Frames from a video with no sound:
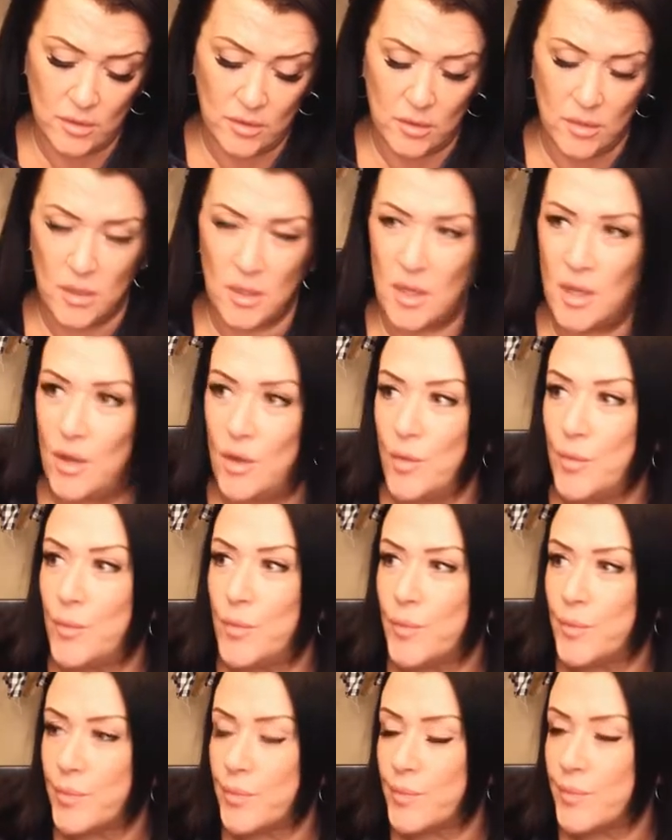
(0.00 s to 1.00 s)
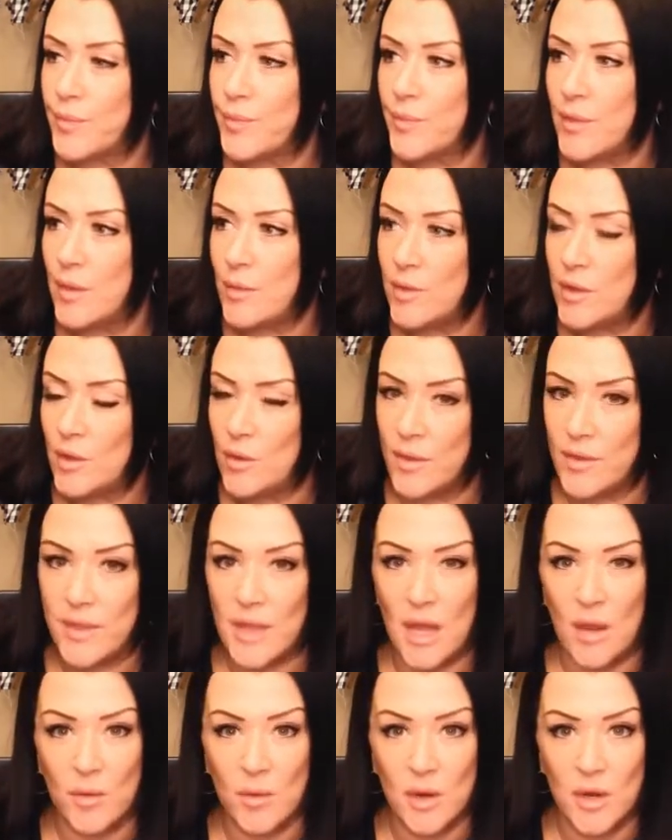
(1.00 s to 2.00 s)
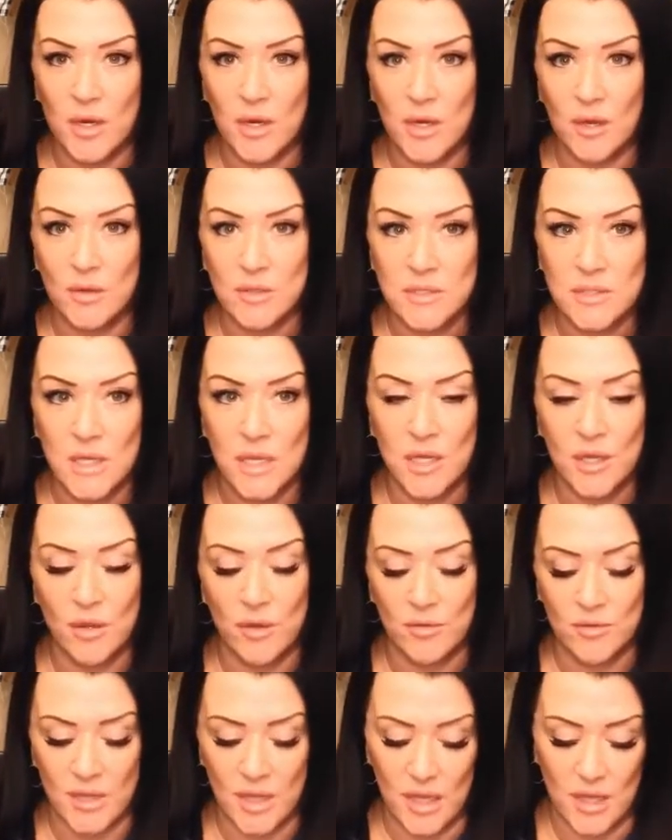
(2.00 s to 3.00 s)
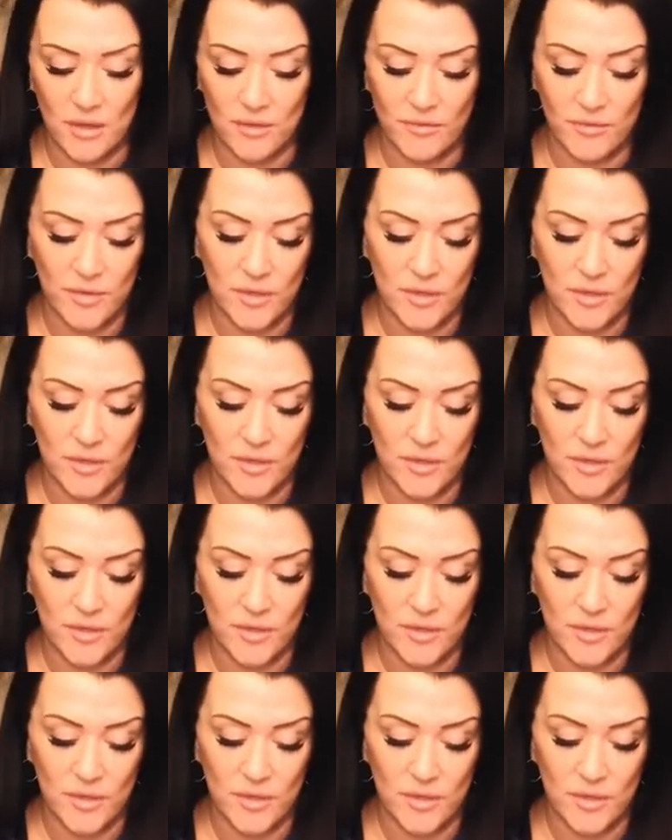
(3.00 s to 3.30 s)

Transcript: No, we don't want that. We already know he's letting go of love.